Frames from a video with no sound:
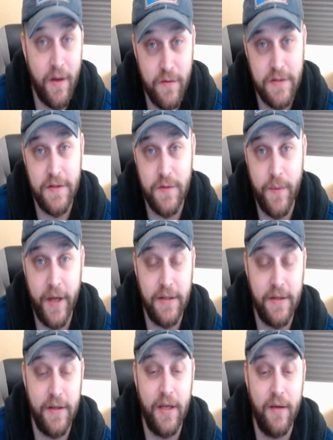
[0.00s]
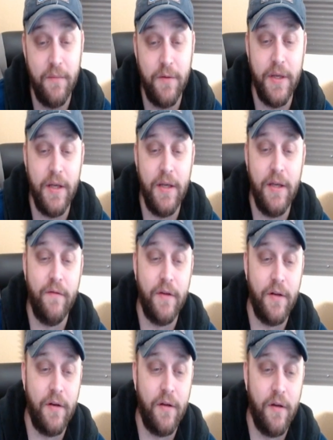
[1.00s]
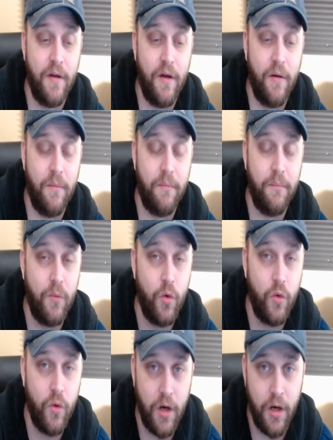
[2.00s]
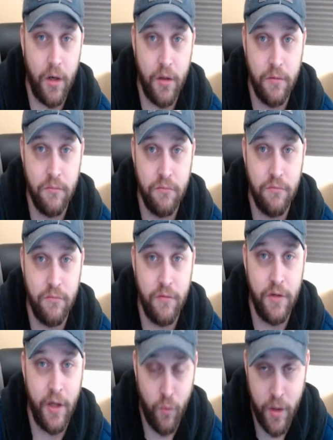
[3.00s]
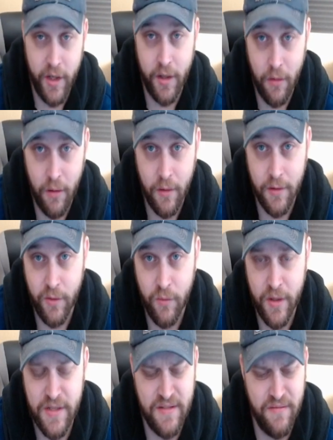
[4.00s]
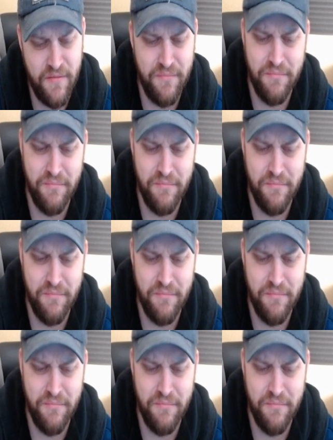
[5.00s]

I was expecting the game to be even more than what it currently was.